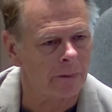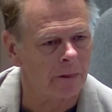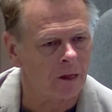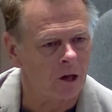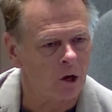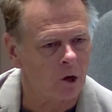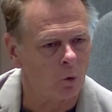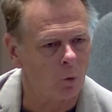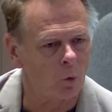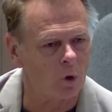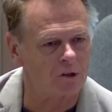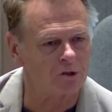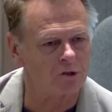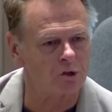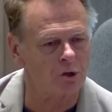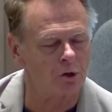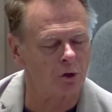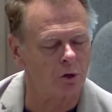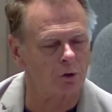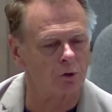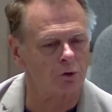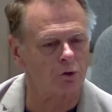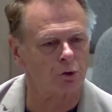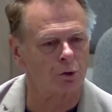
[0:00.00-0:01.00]
What's
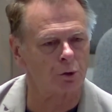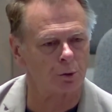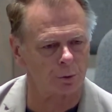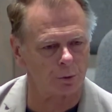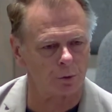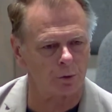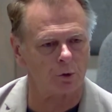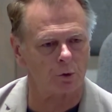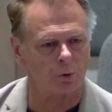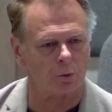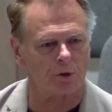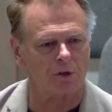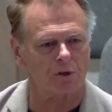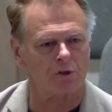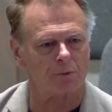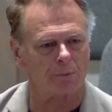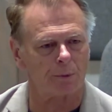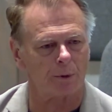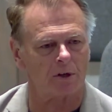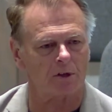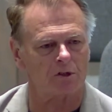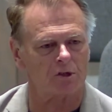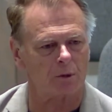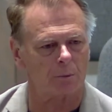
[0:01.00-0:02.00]
your true
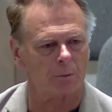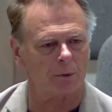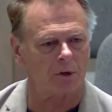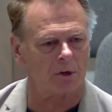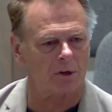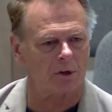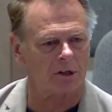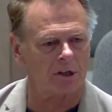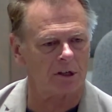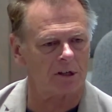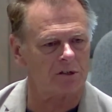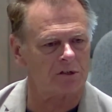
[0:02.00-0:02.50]
responsibility?